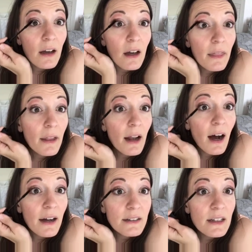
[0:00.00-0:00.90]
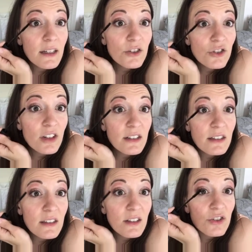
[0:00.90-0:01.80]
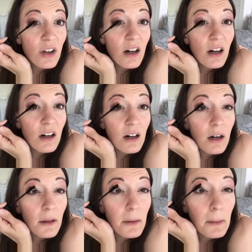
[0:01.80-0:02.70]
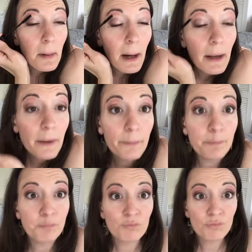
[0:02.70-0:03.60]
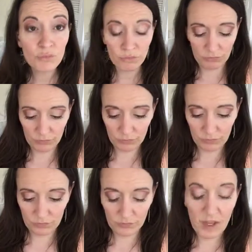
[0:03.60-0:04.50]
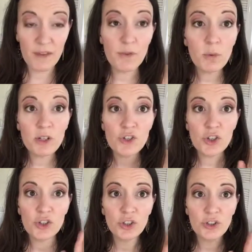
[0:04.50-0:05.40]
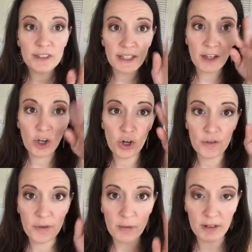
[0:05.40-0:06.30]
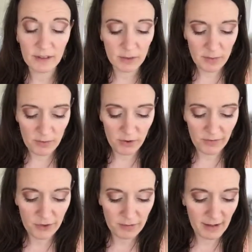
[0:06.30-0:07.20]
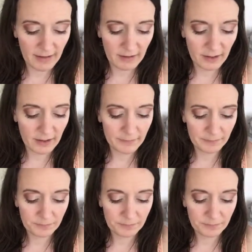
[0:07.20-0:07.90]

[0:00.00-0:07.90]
And then I take just the gel on the bottom. If you wanted to, you could do second coat if you want a little bit more of a dramatic look.